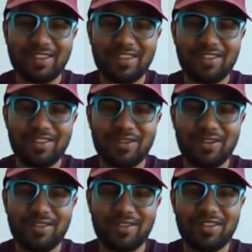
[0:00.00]

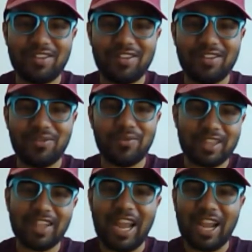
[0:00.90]
where
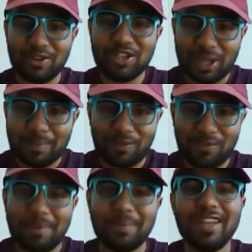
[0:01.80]
the language comes
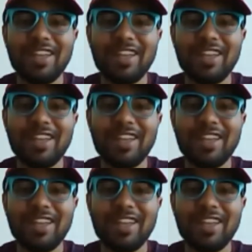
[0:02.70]
from.